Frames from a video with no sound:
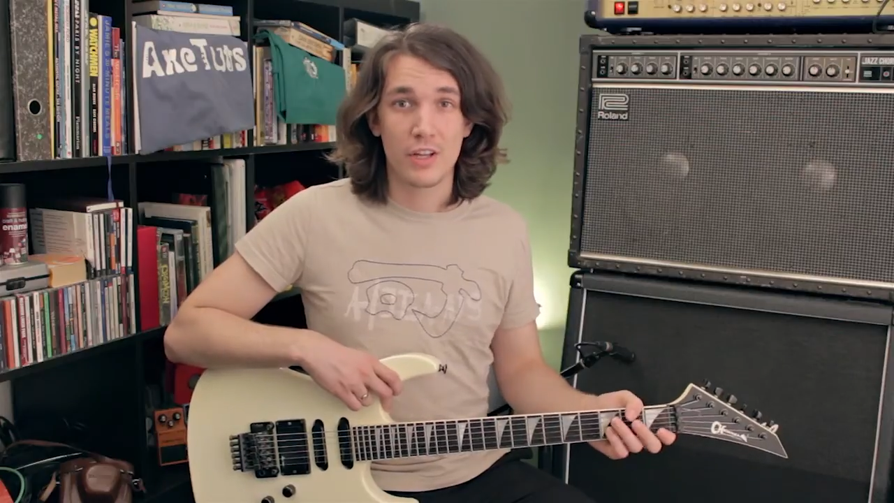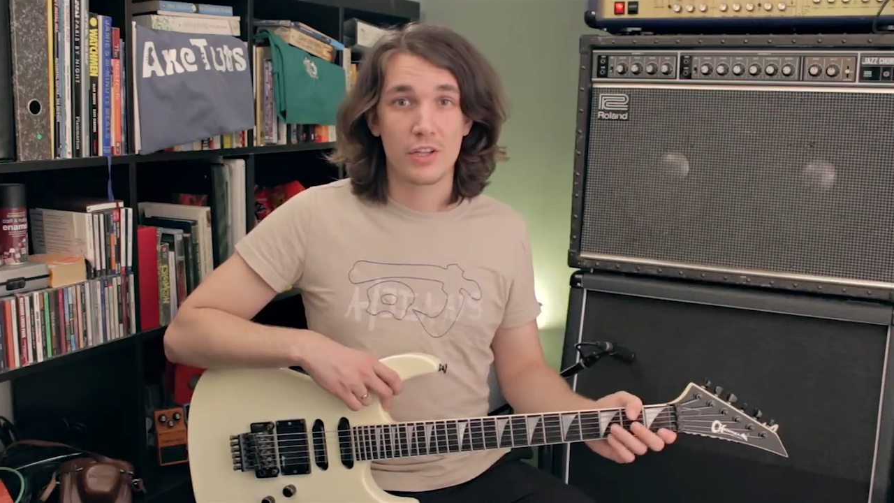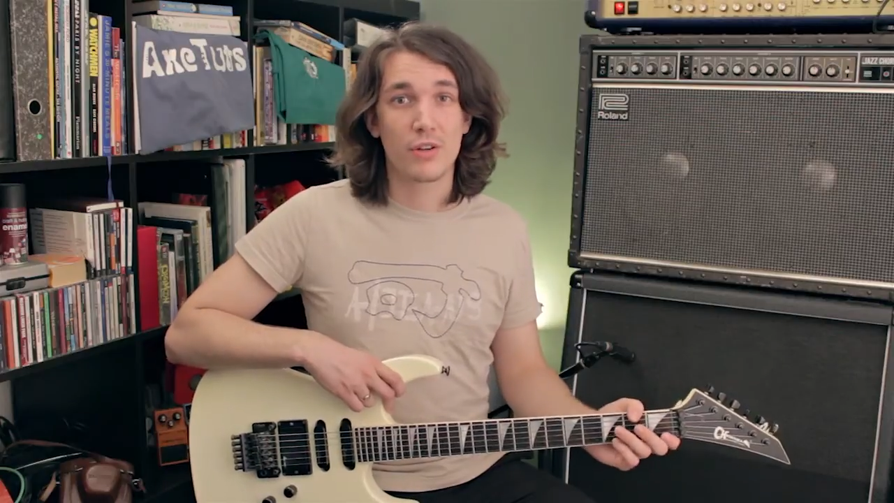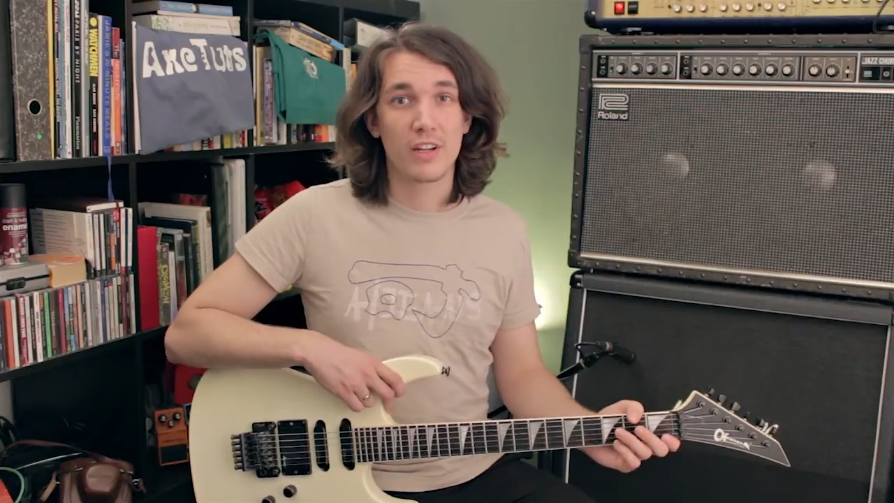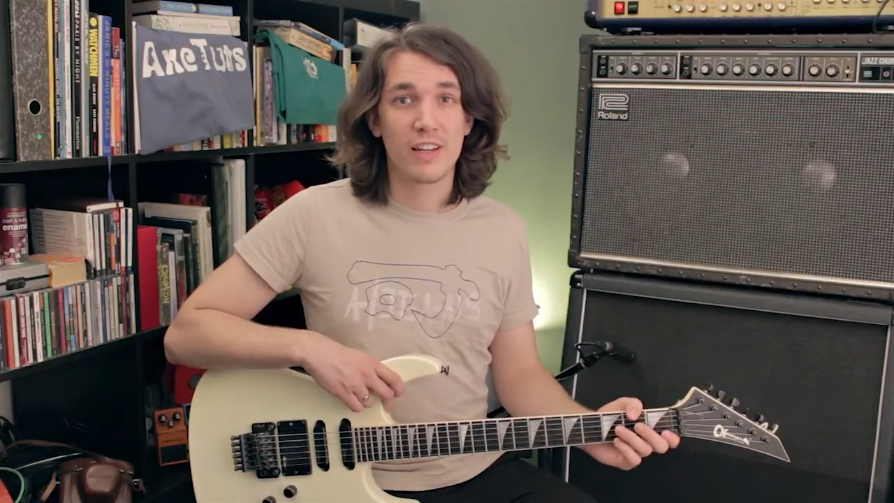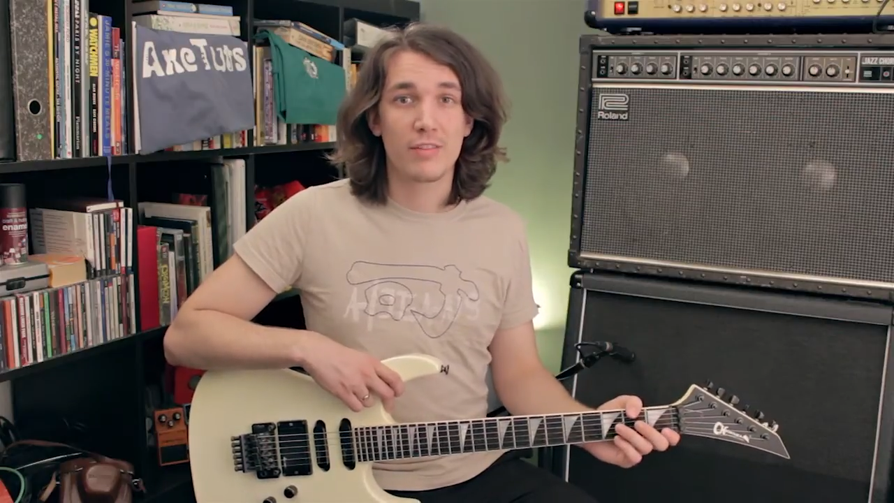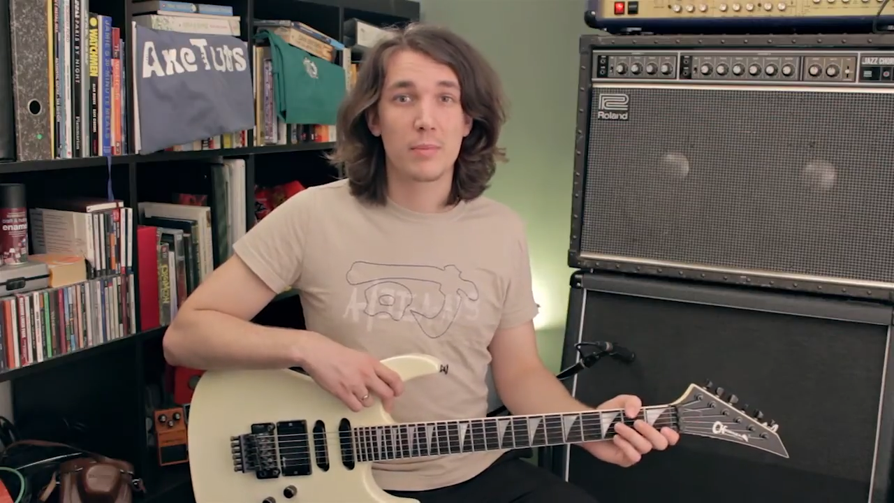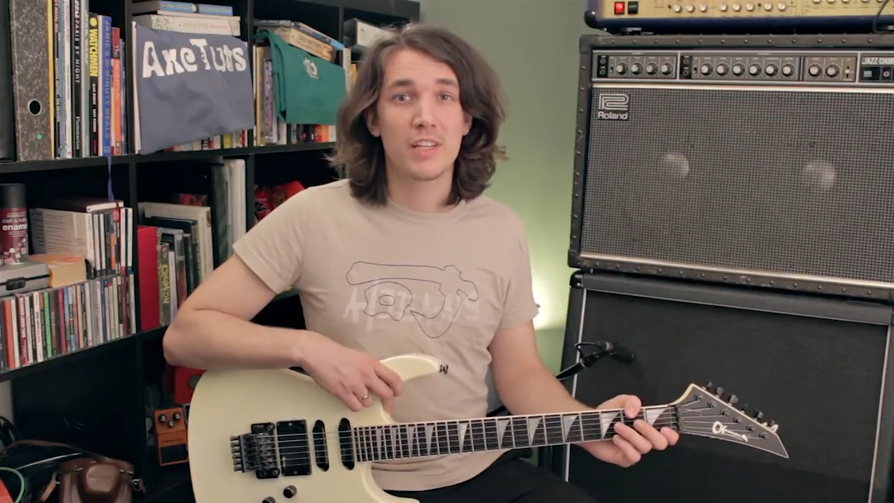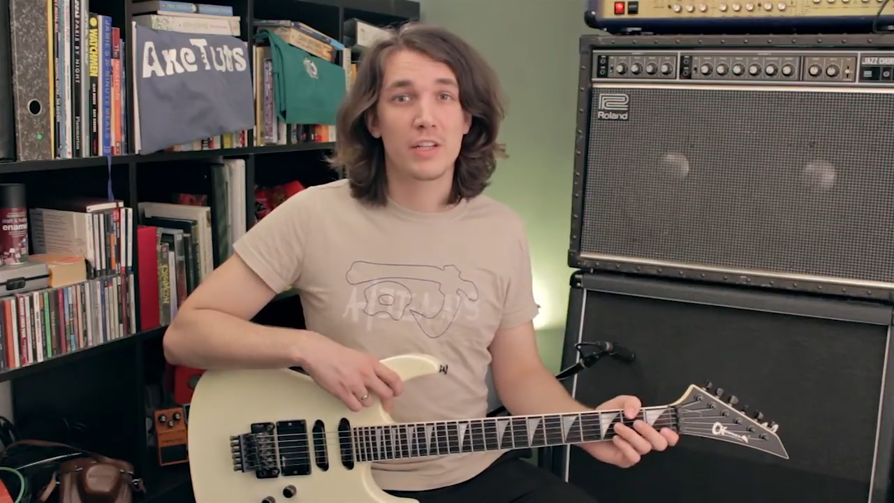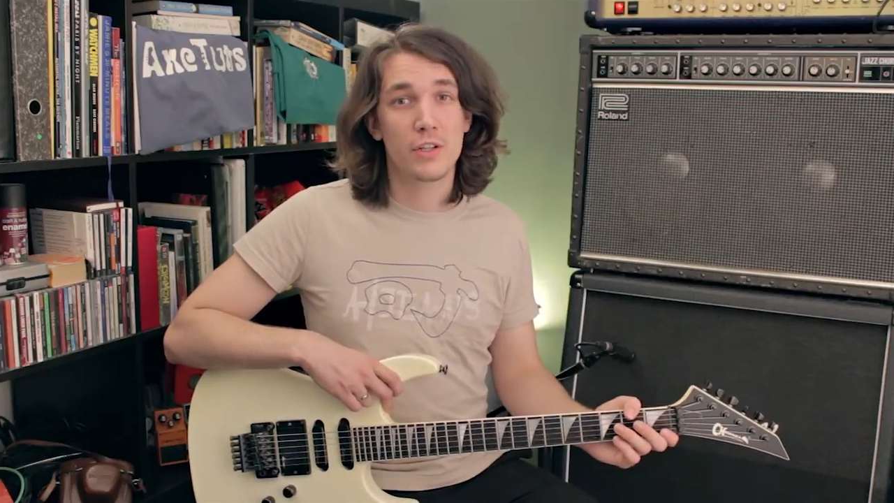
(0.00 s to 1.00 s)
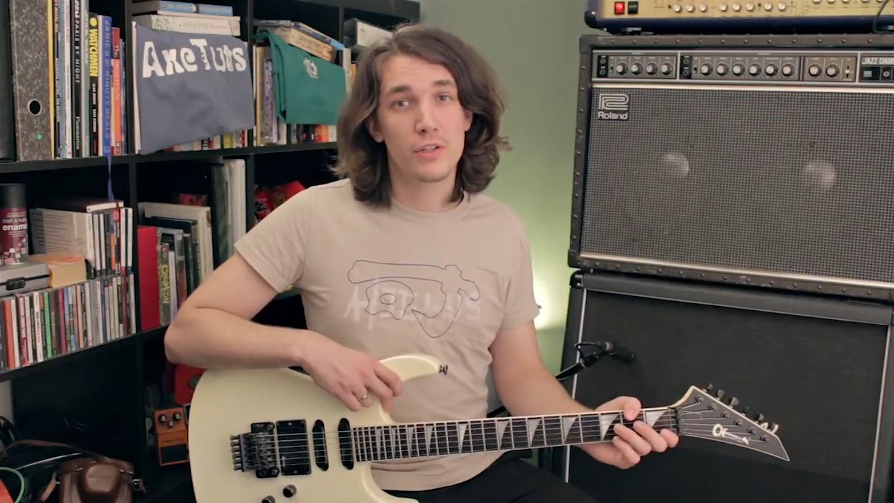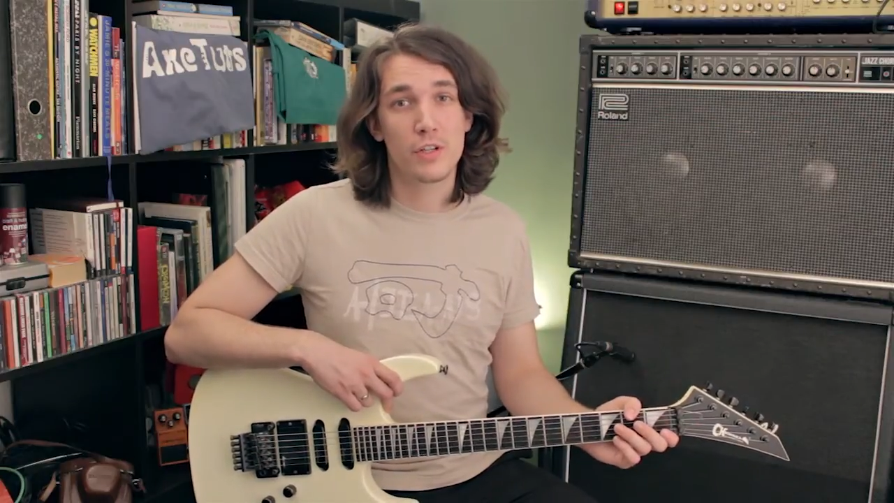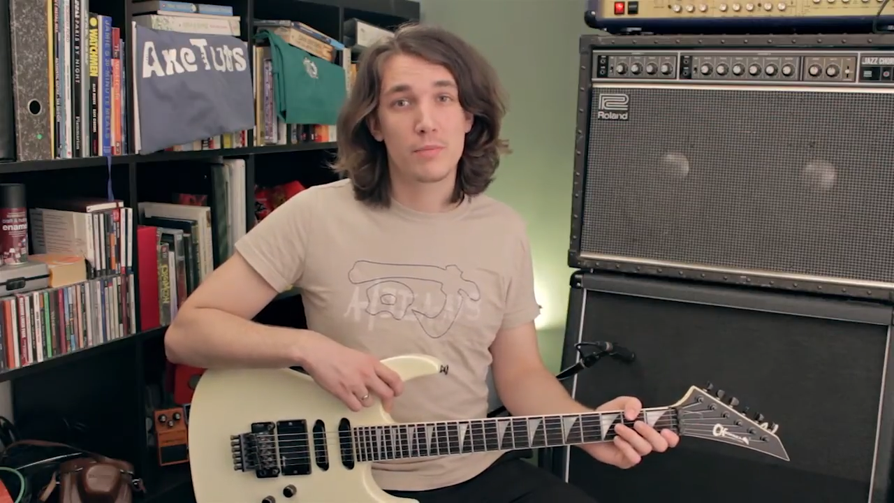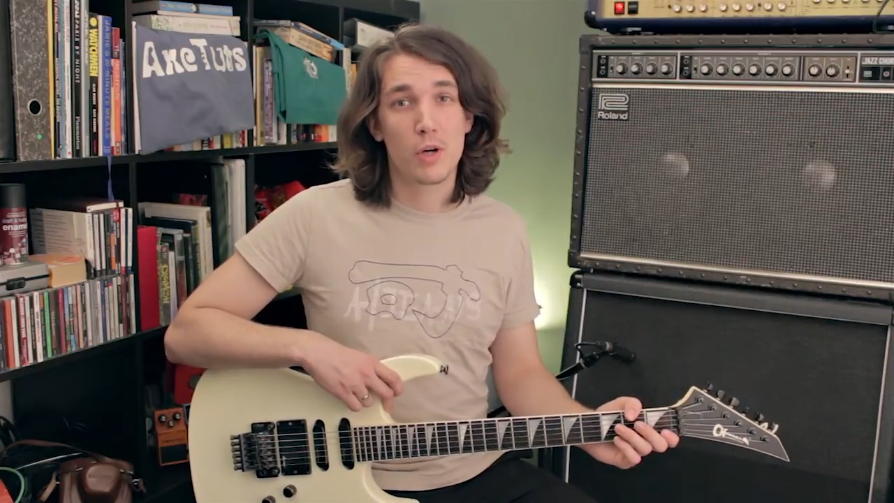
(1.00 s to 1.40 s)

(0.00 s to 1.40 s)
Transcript: you can leave them in the YouTube